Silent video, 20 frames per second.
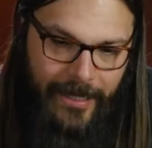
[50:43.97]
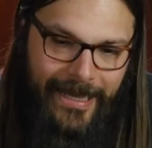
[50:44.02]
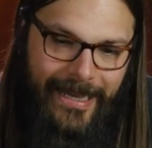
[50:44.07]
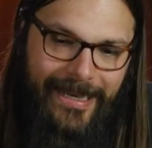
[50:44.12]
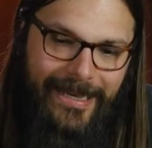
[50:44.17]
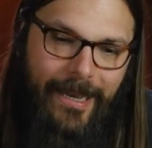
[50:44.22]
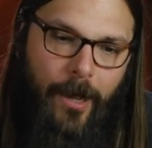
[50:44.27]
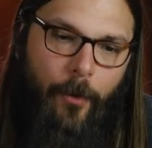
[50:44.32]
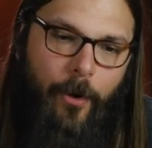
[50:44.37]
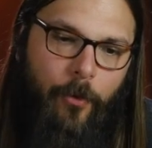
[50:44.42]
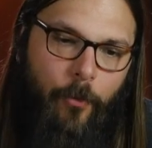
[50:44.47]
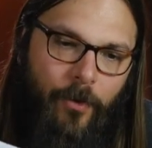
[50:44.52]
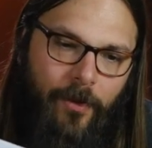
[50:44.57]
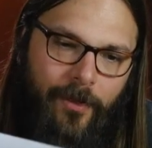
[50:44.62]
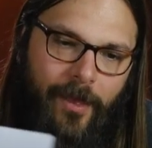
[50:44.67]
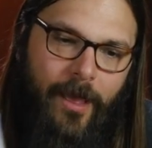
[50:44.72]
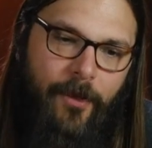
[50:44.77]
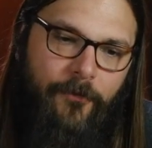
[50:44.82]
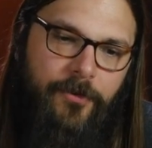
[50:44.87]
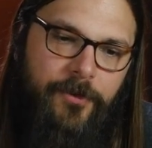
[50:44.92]
Now, I will
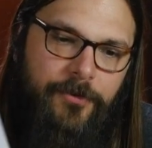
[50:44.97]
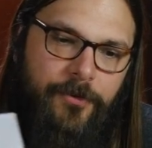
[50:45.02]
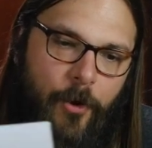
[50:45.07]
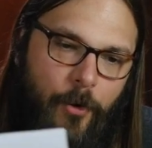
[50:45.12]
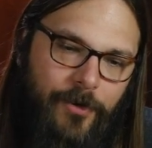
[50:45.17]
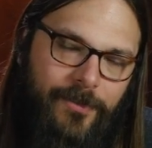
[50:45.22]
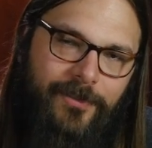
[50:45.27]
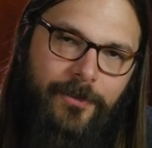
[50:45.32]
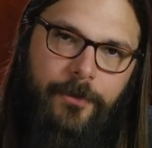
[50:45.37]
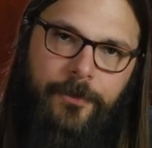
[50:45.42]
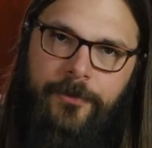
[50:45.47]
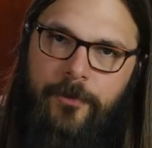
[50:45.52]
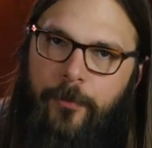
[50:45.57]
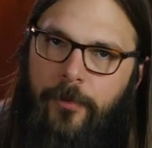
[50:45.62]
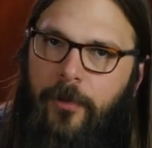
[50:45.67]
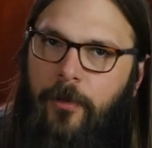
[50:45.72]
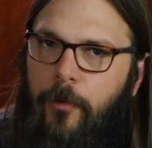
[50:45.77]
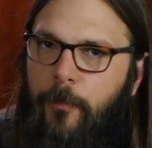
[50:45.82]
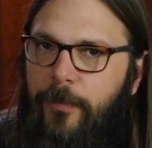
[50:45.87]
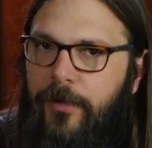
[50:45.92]
have you notice there is a
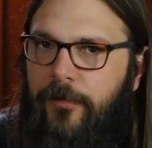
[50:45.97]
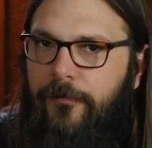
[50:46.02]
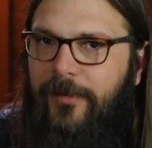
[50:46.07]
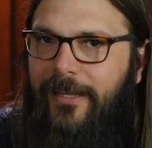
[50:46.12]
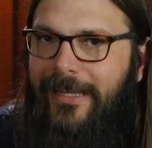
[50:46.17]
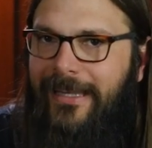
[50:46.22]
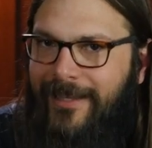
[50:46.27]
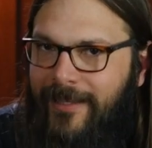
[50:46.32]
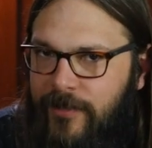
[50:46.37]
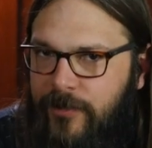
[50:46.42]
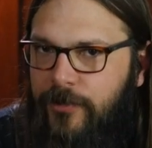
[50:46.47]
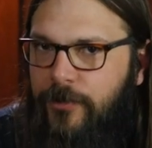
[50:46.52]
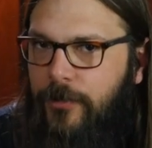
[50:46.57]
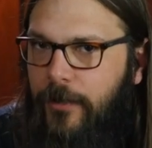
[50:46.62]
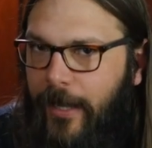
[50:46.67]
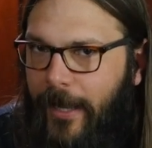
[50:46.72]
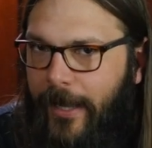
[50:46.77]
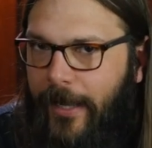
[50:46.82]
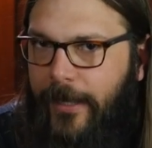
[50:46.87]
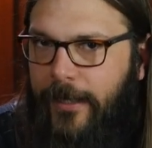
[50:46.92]
little bit of an Easter
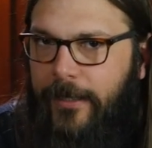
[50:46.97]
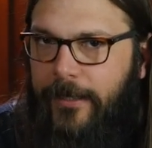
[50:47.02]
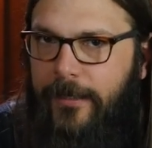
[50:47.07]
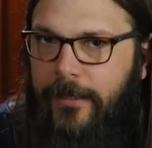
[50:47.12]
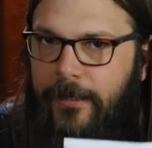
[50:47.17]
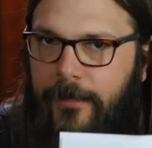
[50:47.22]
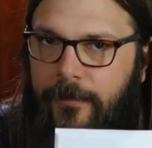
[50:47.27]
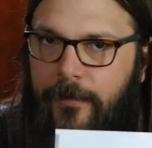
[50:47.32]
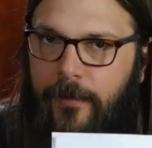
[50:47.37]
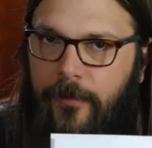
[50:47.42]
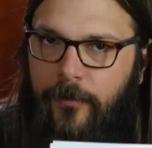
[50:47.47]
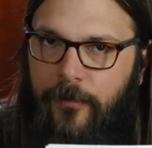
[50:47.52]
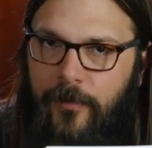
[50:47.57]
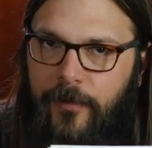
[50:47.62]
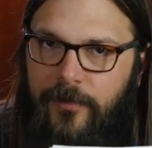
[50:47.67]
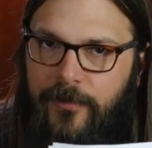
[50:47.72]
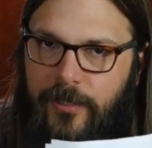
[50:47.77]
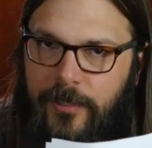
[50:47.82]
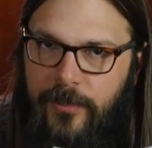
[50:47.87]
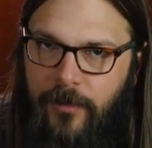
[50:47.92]
egg in
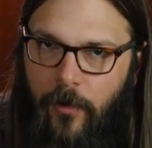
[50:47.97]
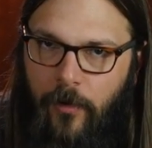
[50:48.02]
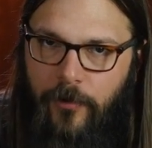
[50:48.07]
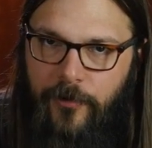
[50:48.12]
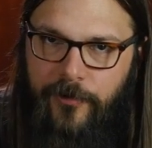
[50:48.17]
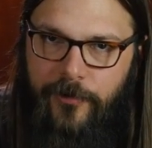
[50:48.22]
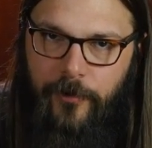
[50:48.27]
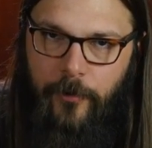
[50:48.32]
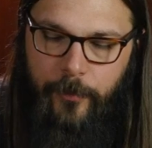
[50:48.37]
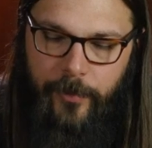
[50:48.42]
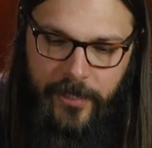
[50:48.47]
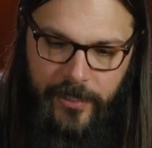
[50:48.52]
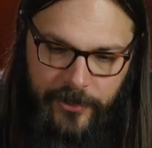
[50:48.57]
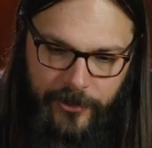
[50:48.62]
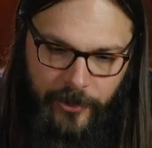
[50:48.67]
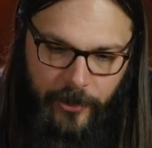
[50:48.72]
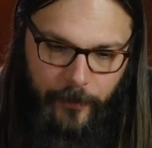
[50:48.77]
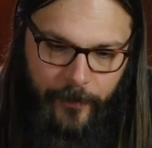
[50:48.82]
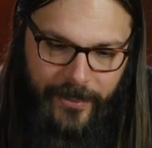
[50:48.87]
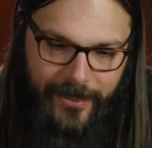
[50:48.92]
this Guitar Snell
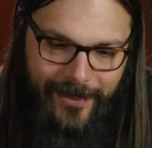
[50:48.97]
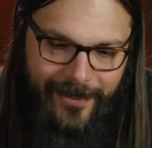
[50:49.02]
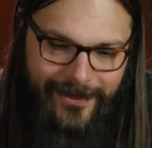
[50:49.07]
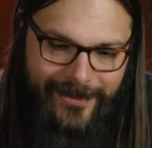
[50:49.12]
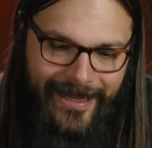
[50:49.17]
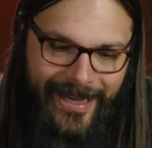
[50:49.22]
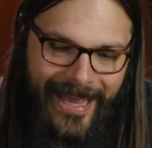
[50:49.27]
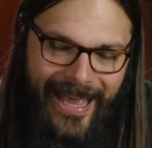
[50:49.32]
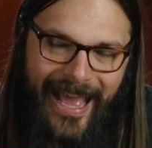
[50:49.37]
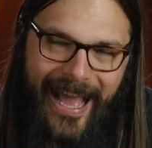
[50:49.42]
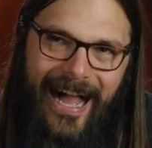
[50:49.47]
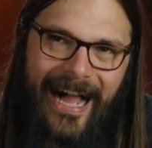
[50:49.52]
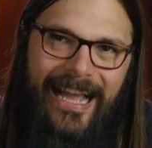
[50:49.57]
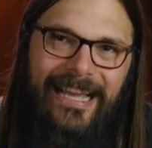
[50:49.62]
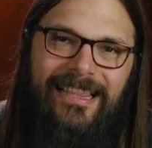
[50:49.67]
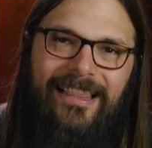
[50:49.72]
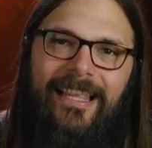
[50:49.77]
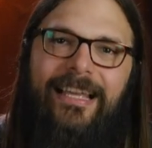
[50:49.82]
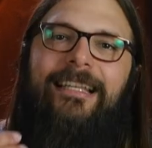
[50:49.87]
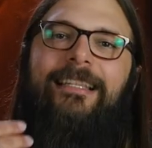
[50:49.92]
picture, because
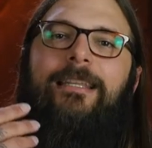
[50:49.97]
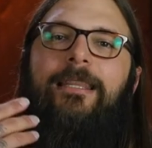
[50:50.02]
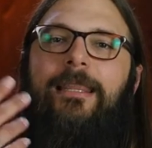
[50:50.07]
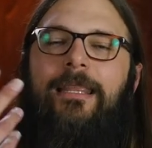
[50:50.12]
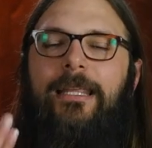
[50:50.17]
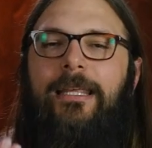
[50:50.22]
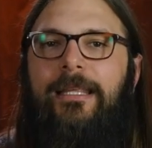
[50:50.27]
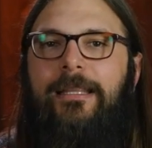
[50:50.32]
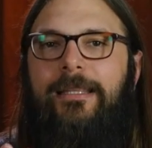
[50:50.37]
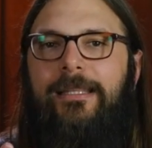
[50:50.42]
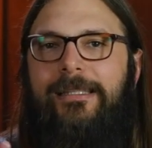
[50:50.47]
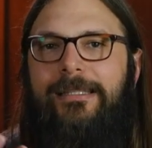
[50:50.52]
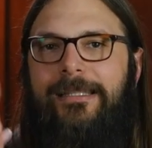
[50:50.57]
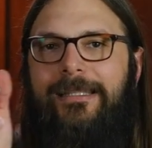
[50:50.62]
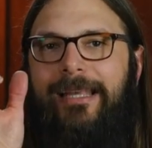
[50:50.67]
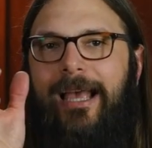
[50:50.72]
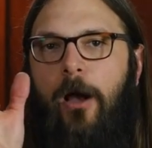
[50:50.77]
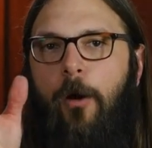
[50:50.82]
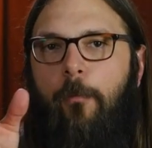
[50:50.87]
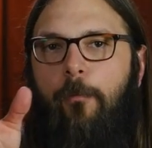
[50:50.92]
I'd like to think this is
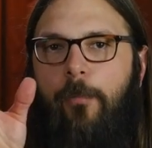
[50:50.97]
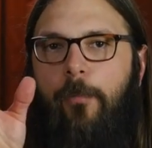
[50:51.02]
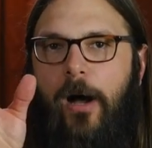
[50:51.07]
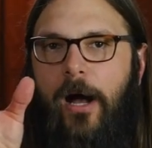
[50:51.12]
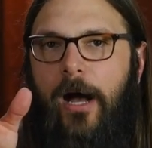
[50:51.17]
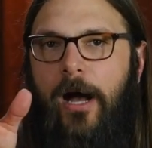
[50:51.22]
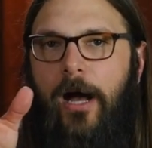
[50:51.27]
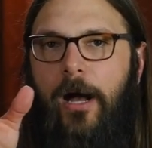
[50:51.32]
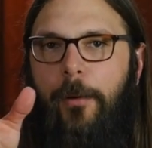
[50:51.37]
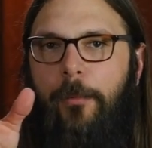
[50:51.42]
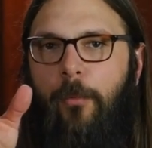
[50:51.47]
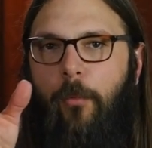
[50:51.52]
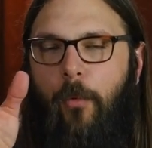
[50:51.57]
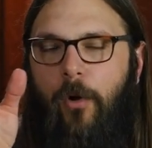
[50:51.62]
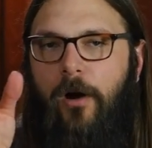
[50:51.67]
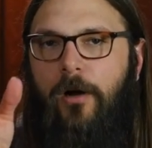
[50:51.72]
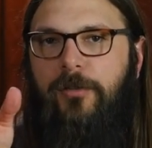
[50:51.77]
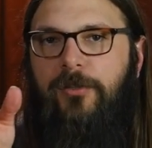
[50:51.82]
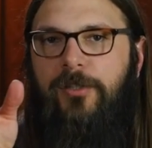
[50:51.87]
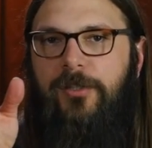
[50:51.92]
how Bob
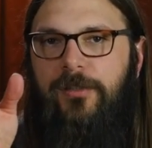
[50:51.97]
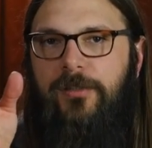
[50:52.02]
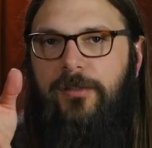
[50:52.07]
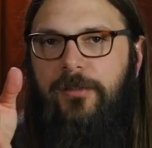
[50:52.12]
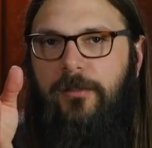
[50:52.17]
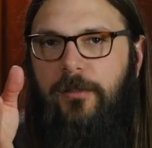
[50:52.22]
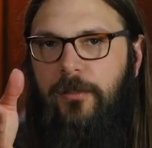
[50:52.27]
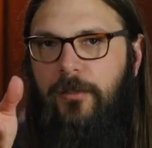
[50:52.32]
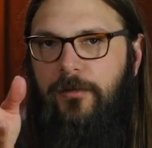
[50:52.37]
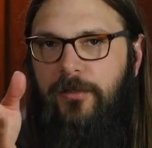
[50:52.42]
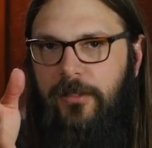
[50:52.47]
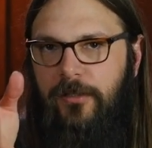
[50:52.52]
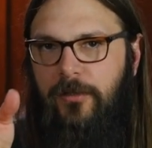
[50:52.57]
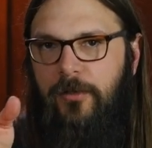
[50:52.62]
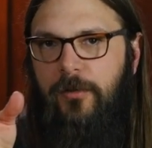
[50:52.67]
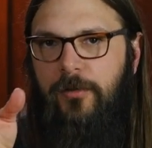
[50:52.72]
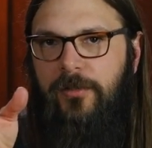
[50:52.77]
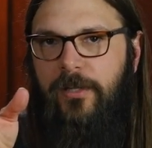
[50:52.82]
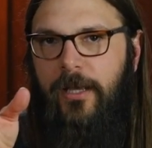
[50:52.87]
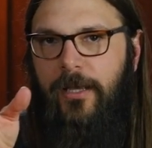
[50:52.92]
watches Acoustic
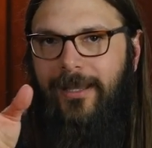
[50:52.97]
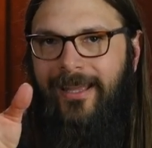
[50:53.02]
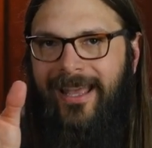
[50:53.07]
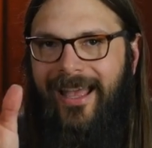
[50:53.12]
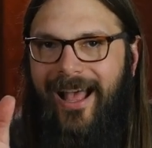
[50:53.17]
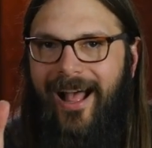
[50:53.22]
Tuesday.